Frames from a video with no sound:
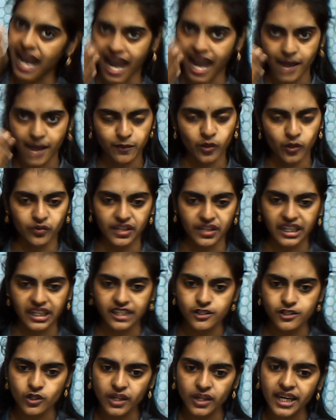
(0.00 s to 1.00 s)
above
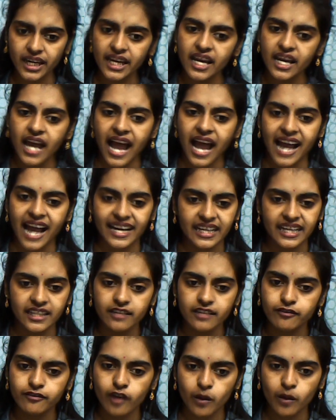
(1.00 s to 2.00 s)
fingers. Okay. Again
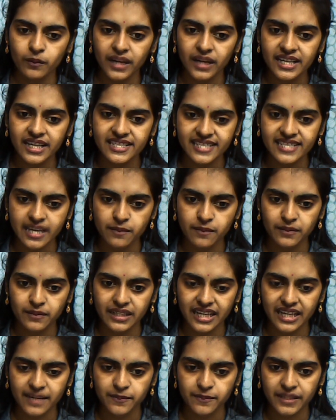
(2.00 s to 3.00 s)
the formula is same.
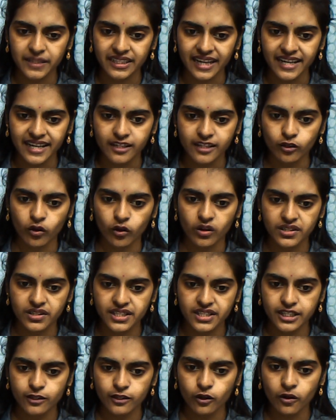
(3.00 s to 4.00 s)
Let me write cos
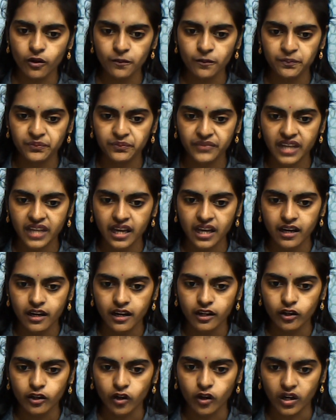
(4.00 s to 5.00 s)
0,
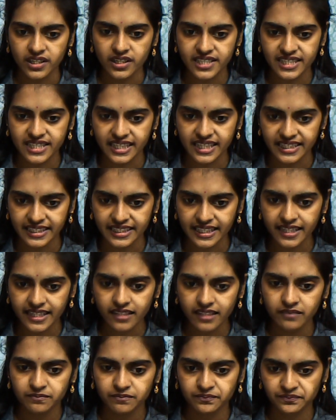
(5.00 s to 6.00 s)
cos 30,
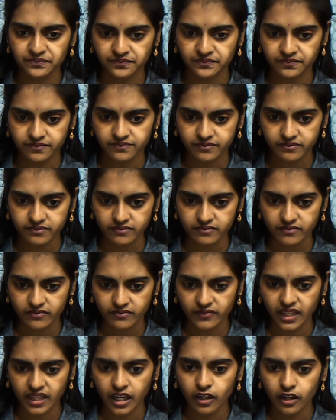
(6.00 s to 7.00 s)

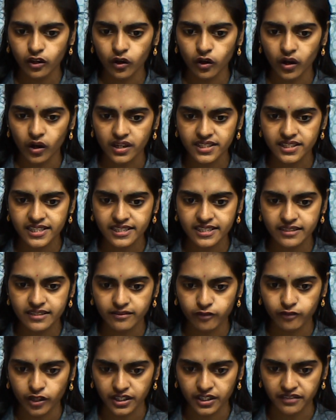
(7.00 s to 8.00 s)
cos
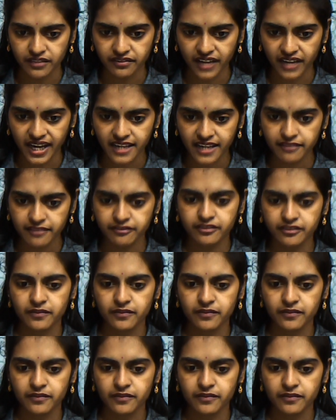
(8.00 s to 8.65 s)
45,